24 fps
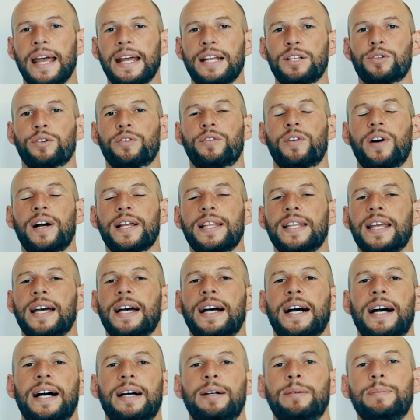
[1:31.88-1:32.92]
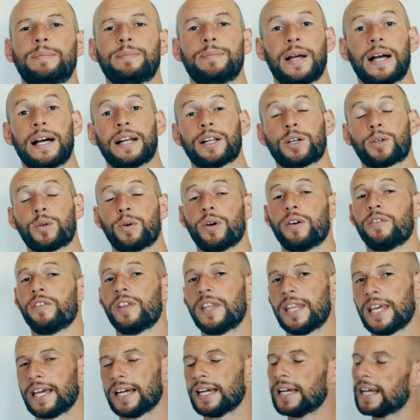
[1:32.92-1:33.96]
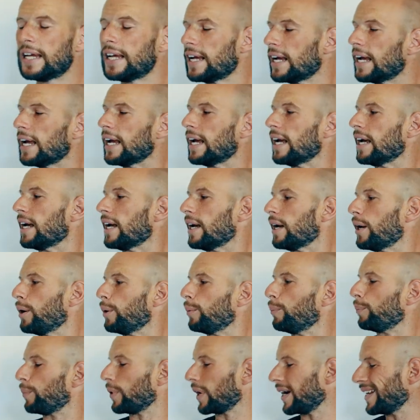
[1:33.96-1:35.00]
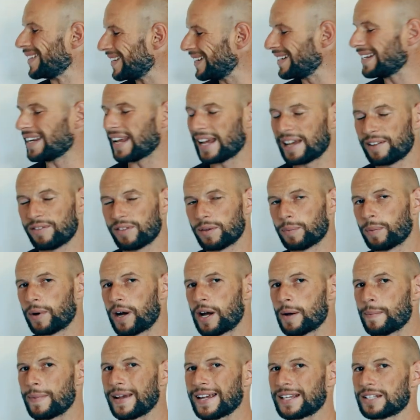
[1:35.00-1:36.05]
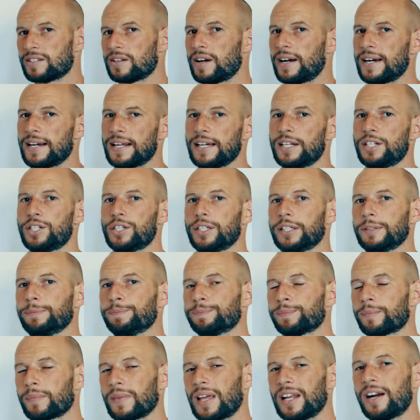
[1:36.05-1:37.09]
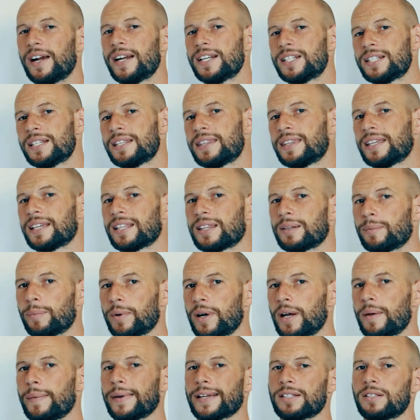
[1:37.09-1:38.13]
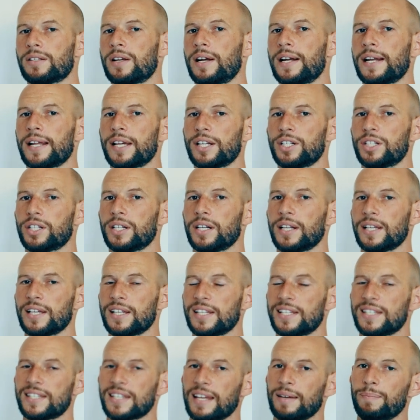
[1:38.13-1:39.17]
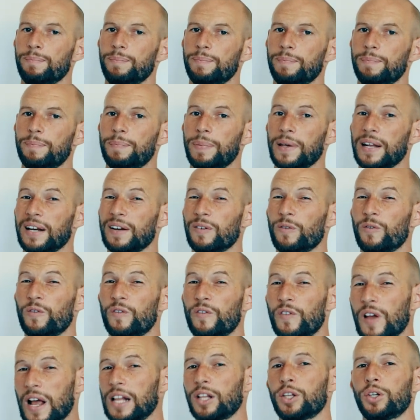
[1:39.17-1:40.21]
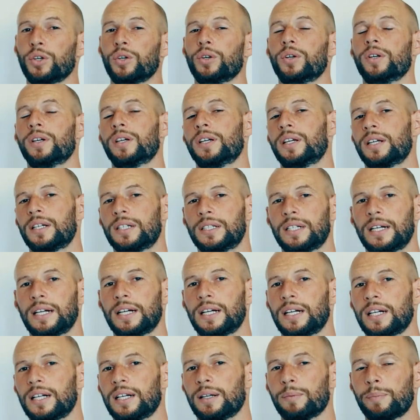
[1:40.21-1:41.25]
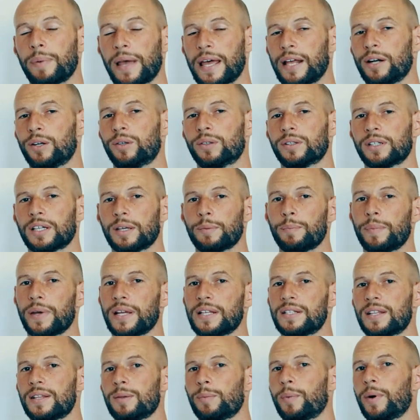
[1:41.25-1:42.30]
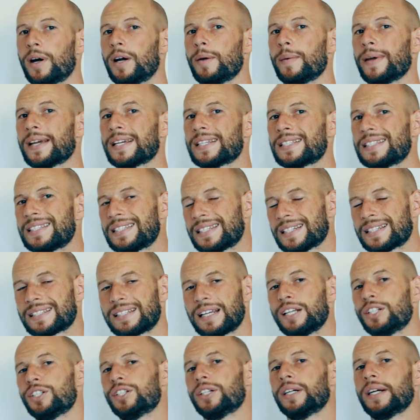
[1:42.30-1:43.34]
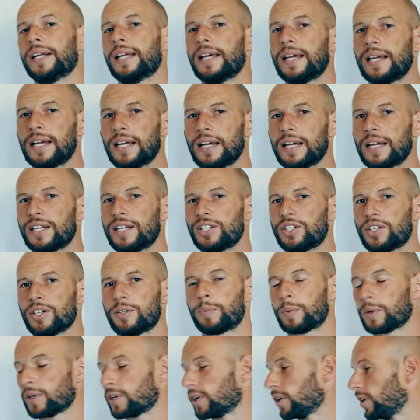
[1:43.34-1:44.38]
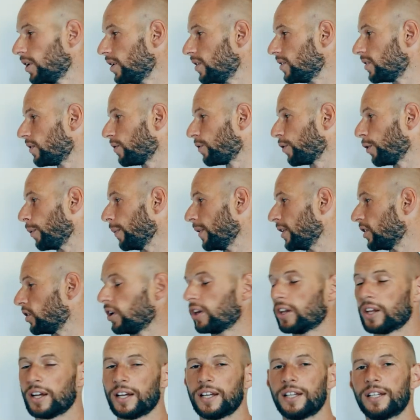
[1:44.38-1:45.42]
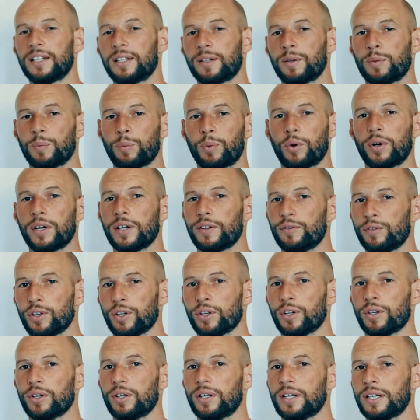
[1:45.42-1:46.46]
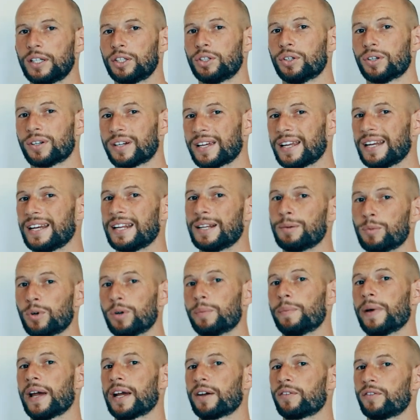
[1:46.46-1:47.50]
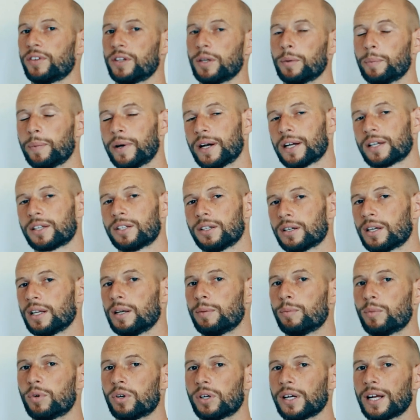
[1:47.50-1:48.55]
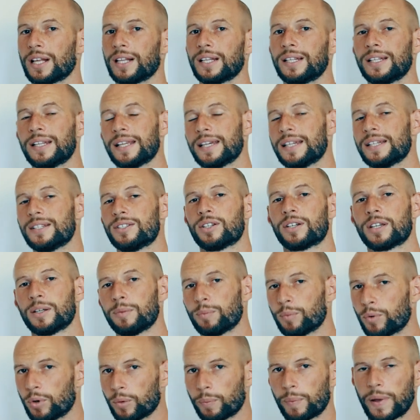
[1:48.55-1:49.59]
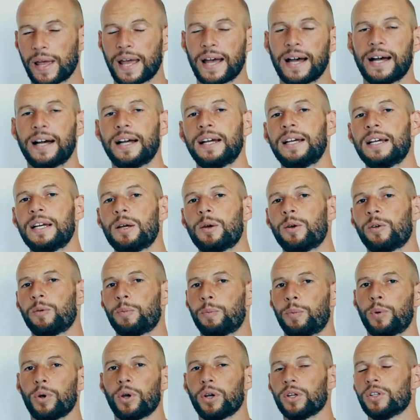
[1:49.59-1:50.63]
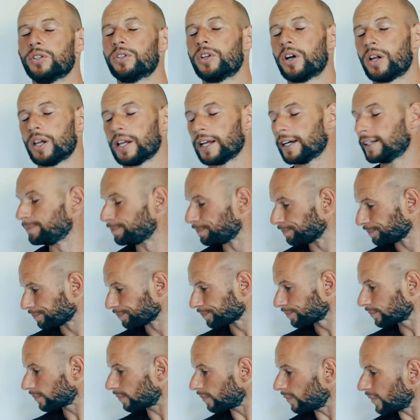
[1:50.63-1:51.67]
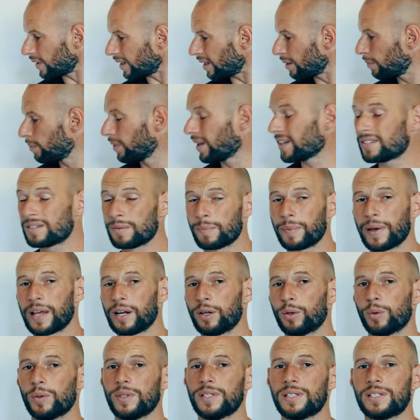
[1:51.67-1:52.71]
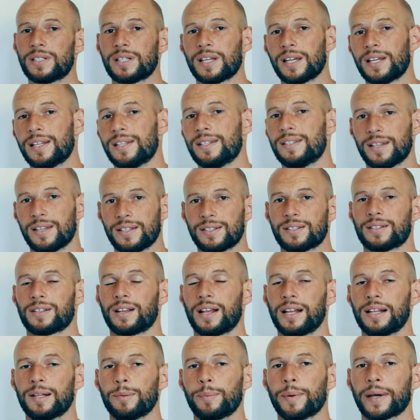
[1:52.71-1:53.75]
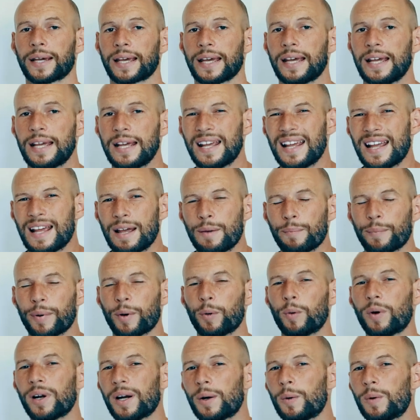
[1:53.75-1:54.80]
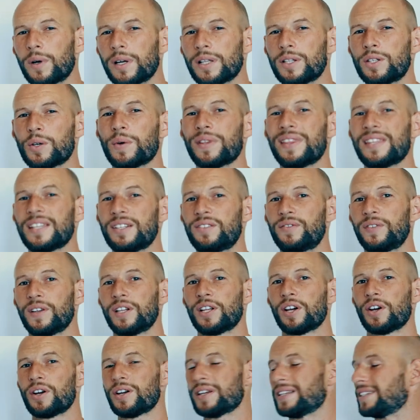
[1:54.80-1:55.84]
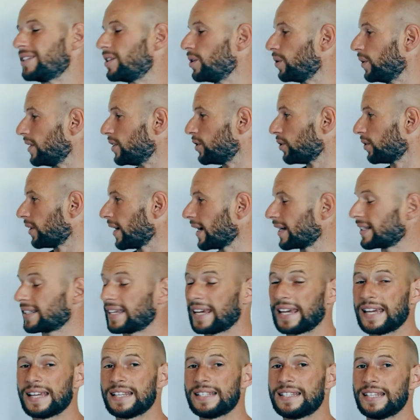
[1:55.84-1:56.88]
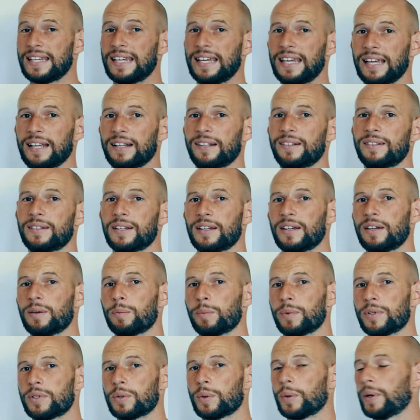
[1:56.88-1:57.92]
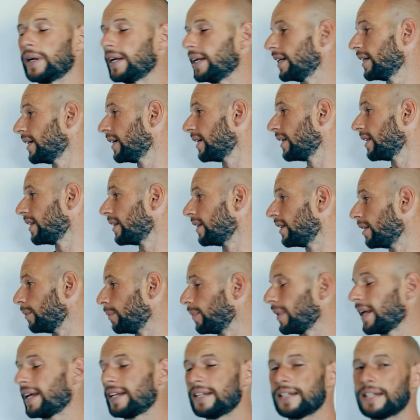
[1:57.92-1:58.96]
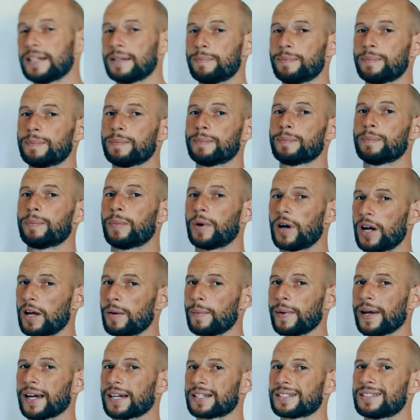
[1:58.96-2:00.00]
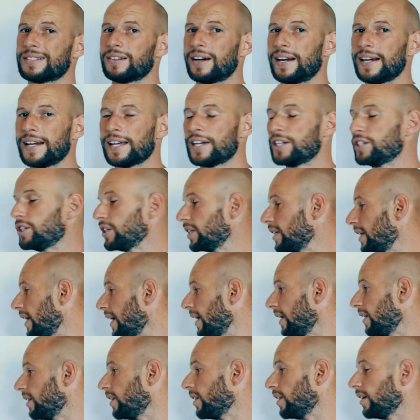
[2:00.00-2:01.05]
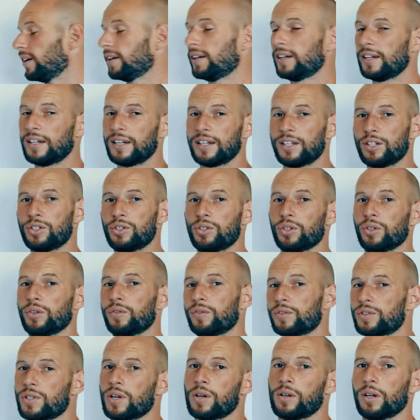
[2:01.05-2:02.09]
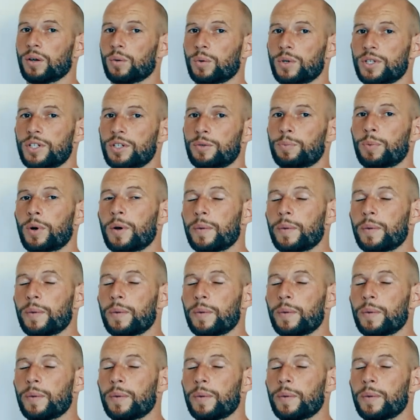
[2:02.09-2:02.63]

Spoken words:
and you'll find that article over there. But I didn't have the BioMax 900, and I actually think the BioMax 900 is a better value panel compared to the BioMax 600, just because from a dollar point of view, you're getting more bang for your buck. You're getting more LEDs, you're getting more power per dollar. Plus the panel is slightly bigger. But what I want to do in this video is do a direct head-to-head between the Platinum BioMax 900 and the Joovv Solo, which is